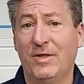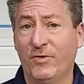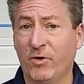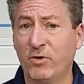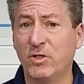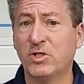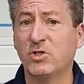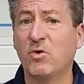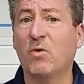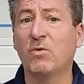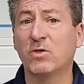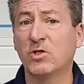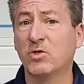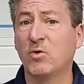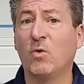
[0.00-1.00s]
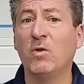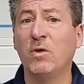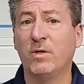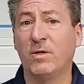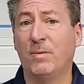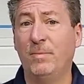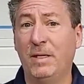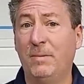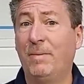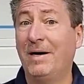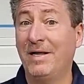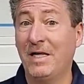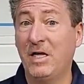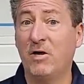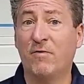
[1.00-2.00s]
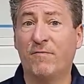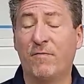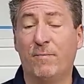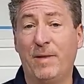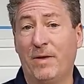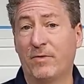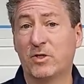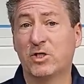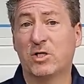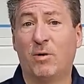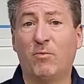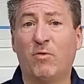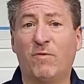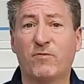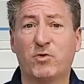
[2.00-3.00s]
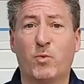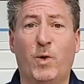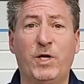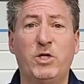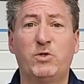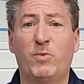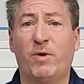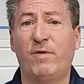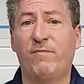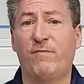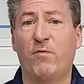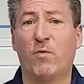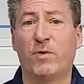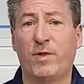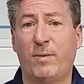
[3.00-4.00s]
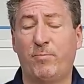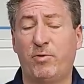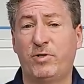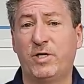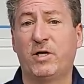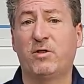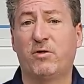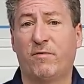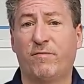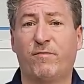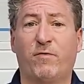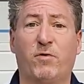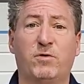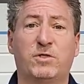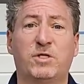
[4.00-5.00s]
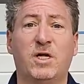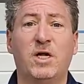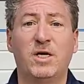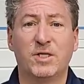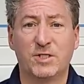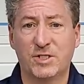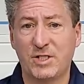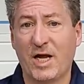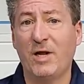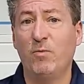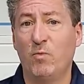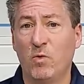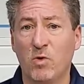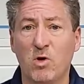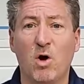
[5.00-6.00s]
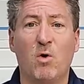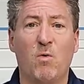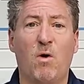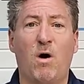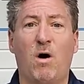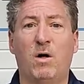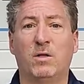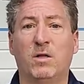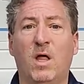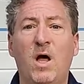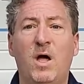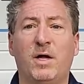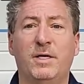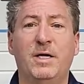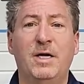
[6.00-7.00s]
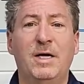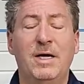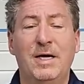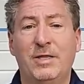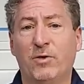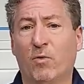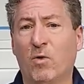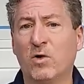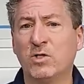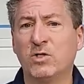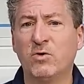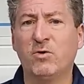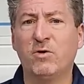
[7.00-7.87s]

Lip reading: They're going to start installing them in about a year from now. The summer of 2024, they predict their first site will go online. They're also